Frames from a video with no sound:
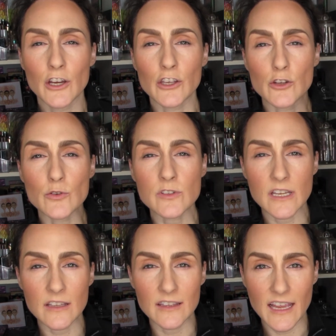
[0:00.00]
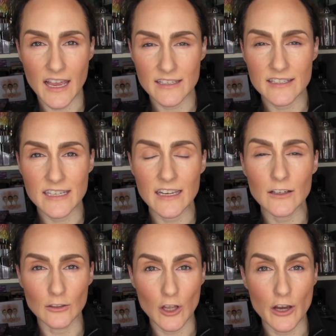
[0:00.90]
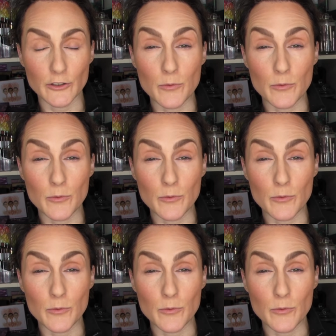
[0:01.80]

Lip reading: using the Estée Lauder